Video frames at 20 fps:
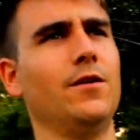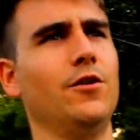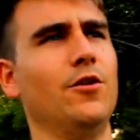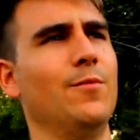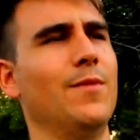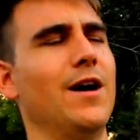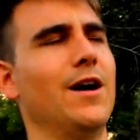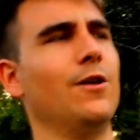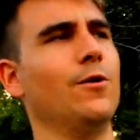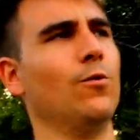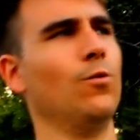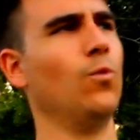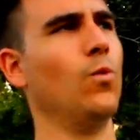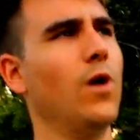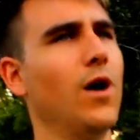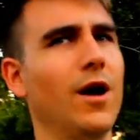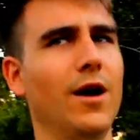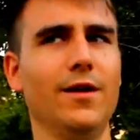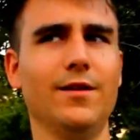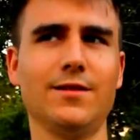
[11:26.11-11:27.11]
no matter
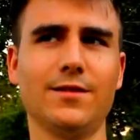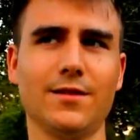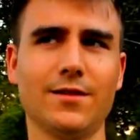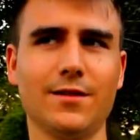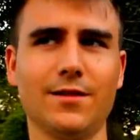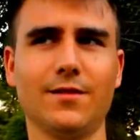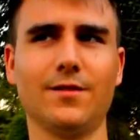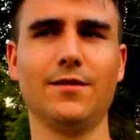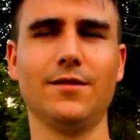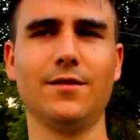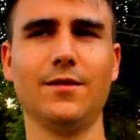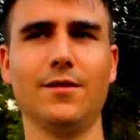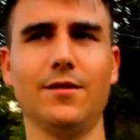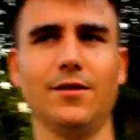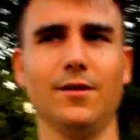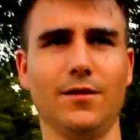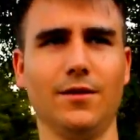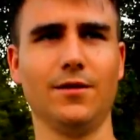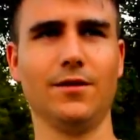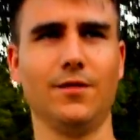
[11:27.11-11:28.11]
what
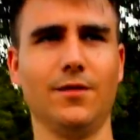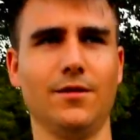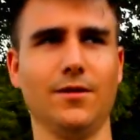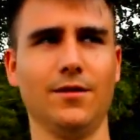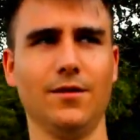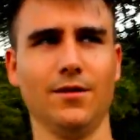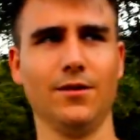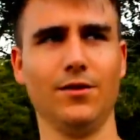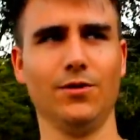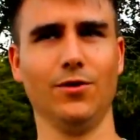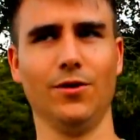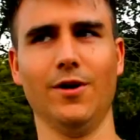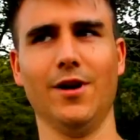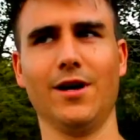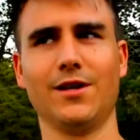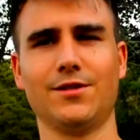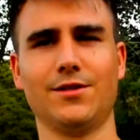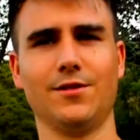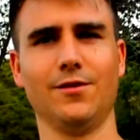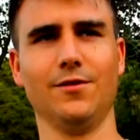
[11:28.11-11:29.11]
your
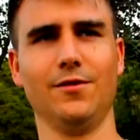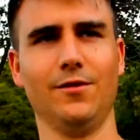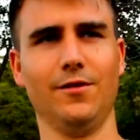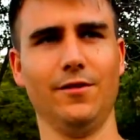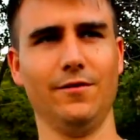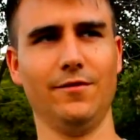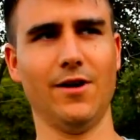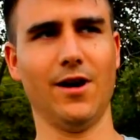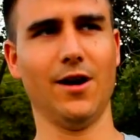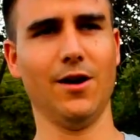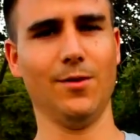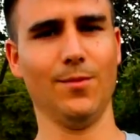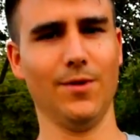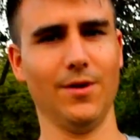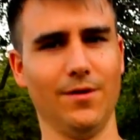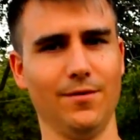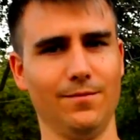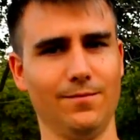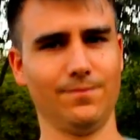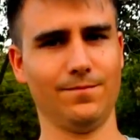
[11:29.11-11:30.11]
external
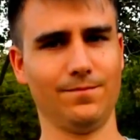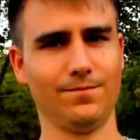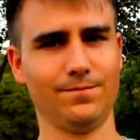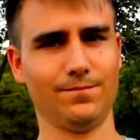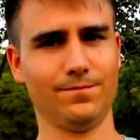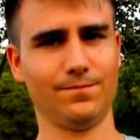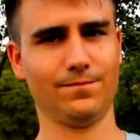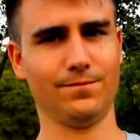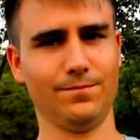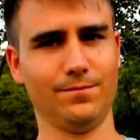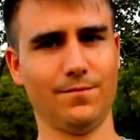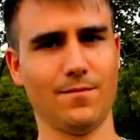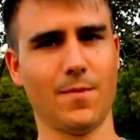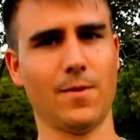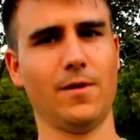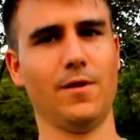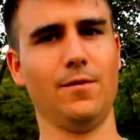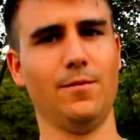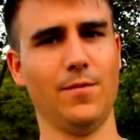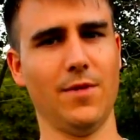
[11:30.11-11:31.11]
environment
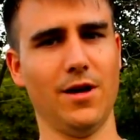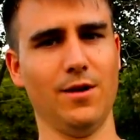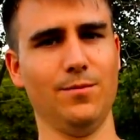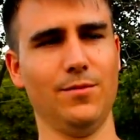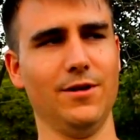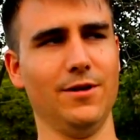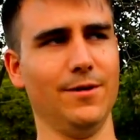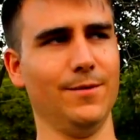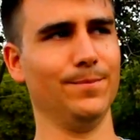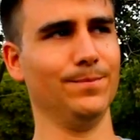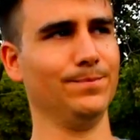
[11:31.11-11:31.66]
may be.